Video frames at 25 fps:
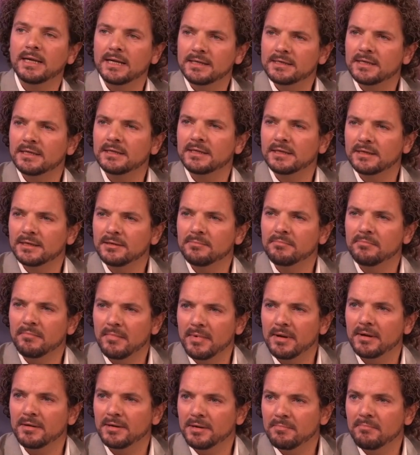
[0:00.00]
uh, that's, I think,
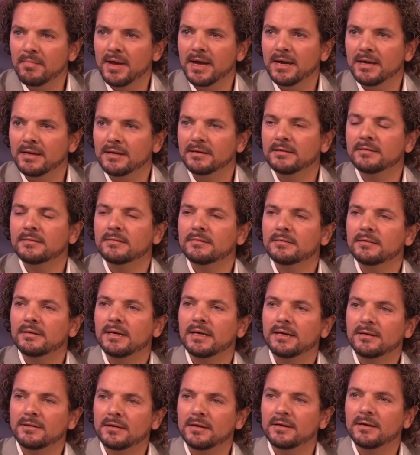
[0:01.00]
the, the main
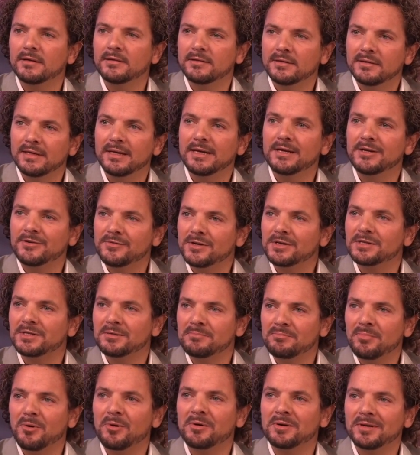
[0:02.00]
the interesting
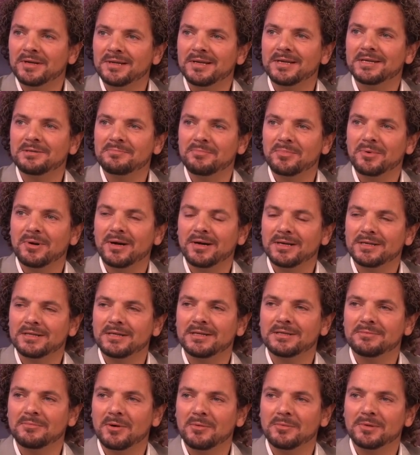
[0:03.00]
point at this, at
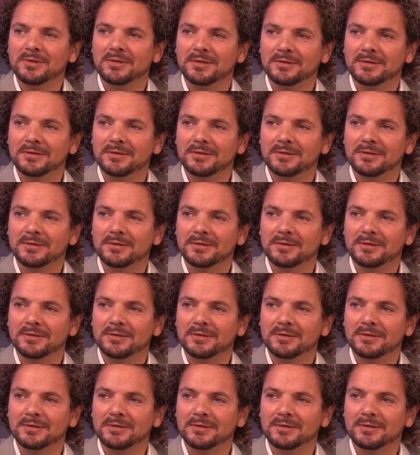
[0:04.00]
this moment.